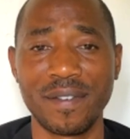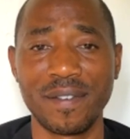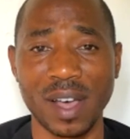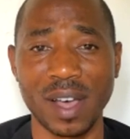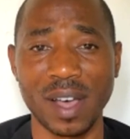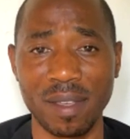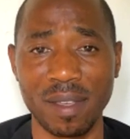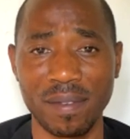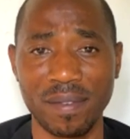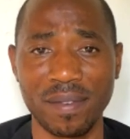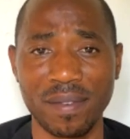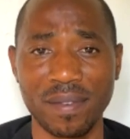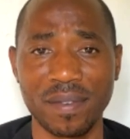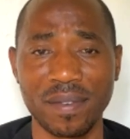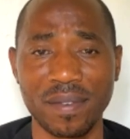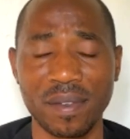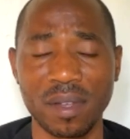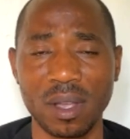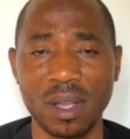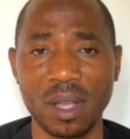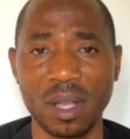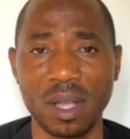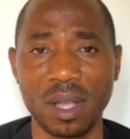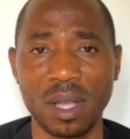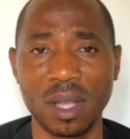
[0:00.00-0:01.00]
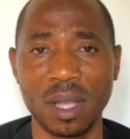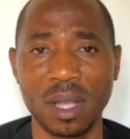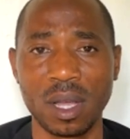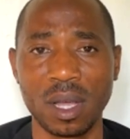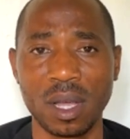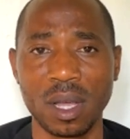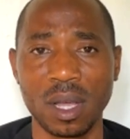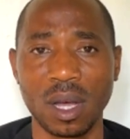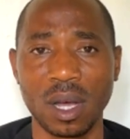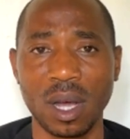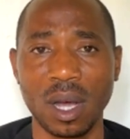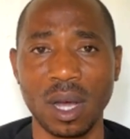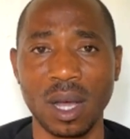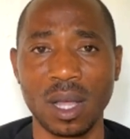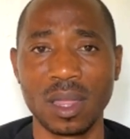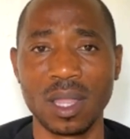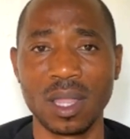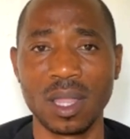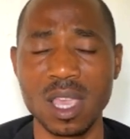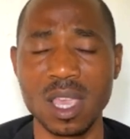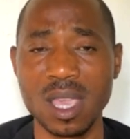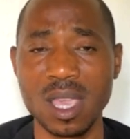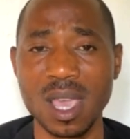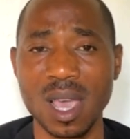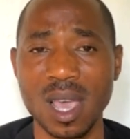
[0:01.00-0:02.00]
5. Uh,
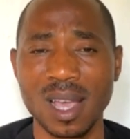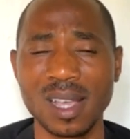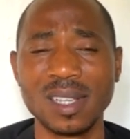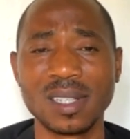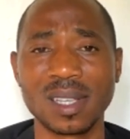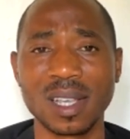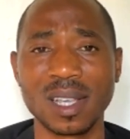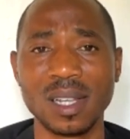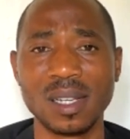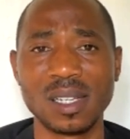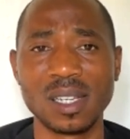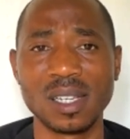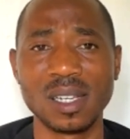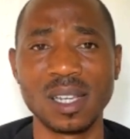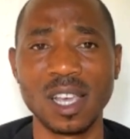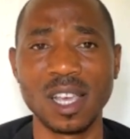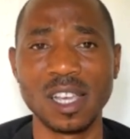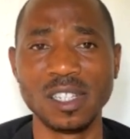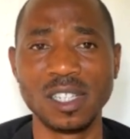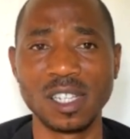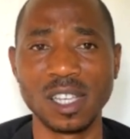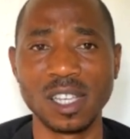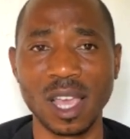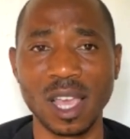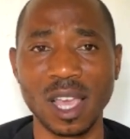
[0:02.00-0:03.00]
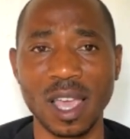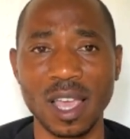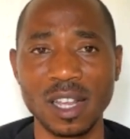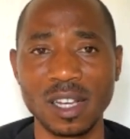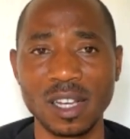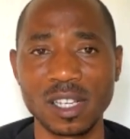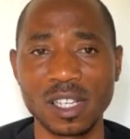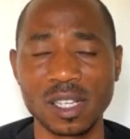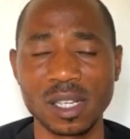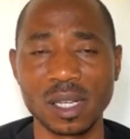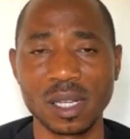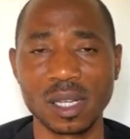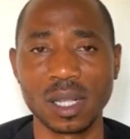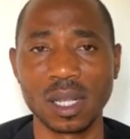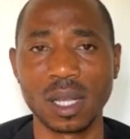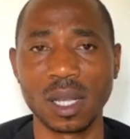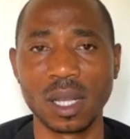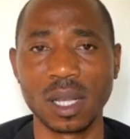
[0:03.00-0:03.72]
the year is 1888.